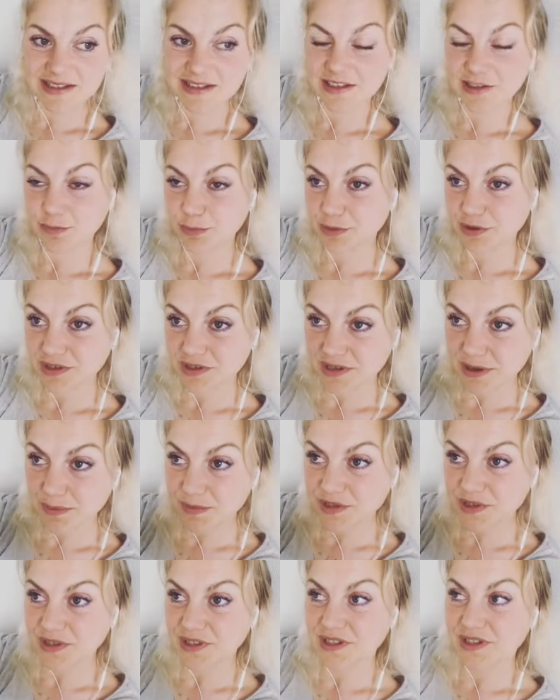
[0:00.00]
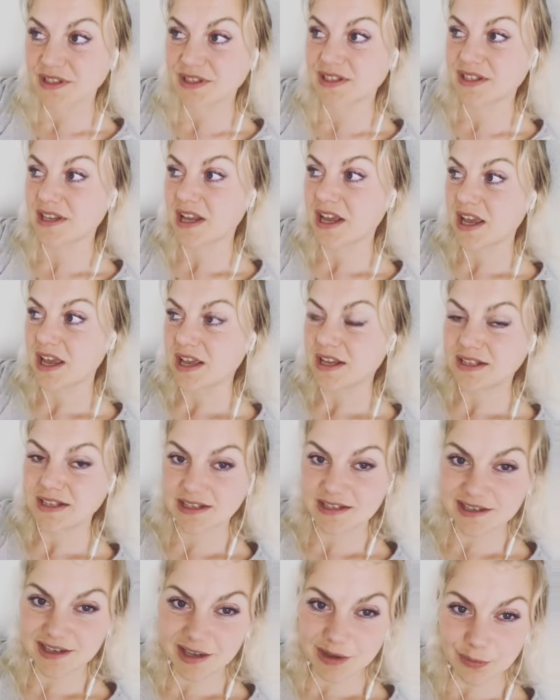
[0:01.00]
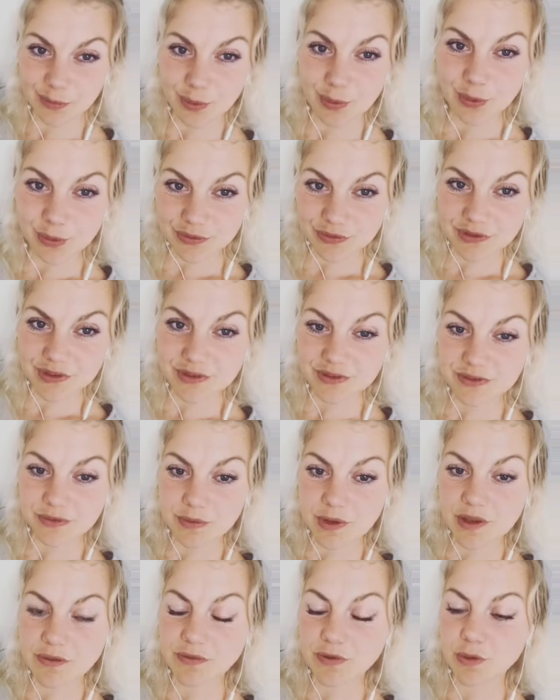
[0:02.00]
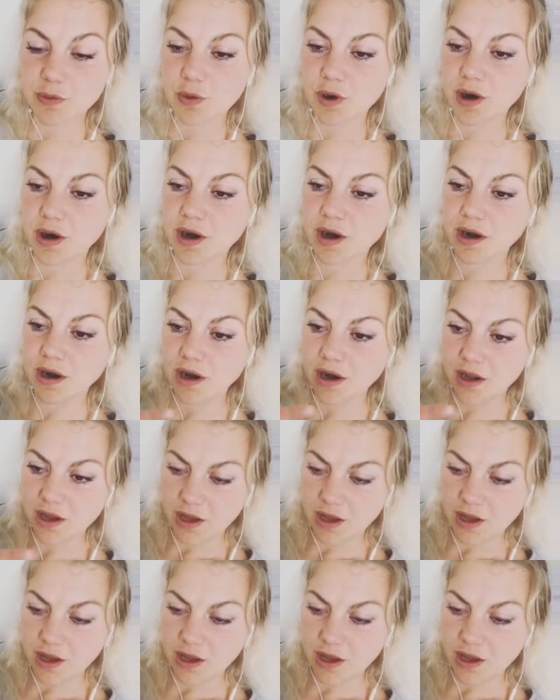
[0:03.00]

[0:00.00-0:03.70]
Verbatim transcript: these perceptions, these impulses. If you are